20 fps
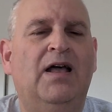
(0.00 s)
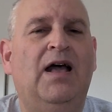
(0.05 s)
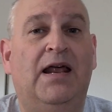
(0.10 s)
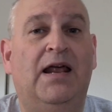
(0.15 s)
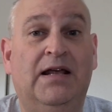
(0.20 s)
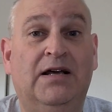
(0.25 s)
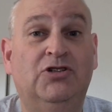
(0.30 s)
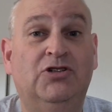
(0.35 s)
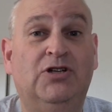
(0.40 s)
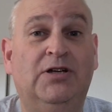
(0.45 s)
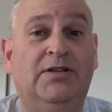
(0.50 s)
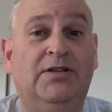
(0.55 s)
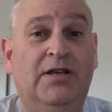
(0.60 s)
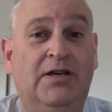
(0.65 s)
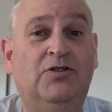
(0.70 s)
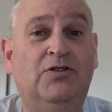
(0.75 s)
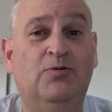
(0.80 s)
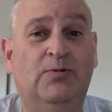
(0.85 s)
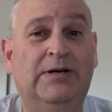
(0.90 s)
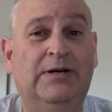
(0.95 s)
And actually,
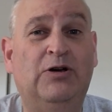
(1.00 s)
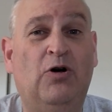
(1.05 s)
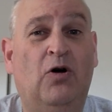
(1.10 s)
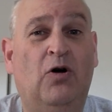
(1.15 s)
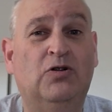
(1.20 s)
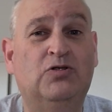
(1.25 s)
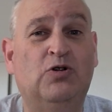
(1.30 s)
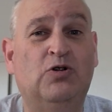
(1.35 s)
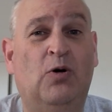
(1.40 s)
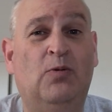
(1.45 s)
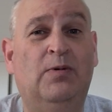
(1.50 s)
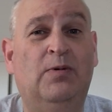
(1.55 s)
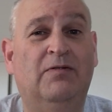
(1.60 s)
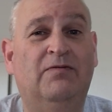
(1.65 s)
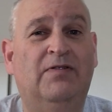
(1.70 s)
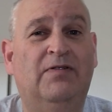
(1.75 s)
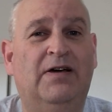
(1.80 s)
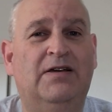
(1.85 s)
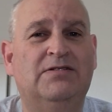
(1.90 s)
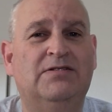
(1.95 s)
they're doing
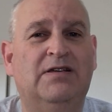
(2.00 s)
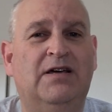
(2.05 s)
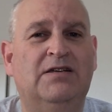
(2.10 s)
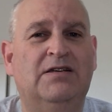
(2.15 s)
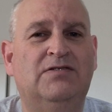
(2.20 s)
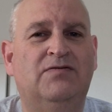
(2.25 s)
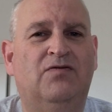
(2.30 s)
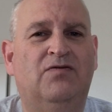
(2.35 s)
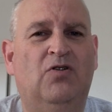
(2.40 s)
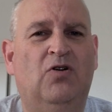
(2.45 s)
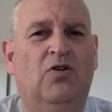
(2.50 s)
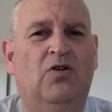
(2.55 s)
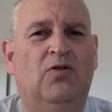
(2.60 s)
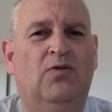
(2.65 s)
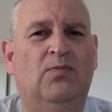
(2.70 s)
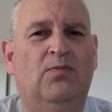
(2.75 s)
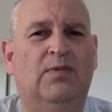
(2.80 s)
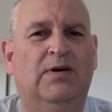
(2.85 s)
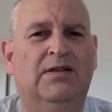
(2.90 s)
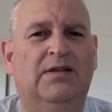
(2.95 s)
Oktoberfest as from,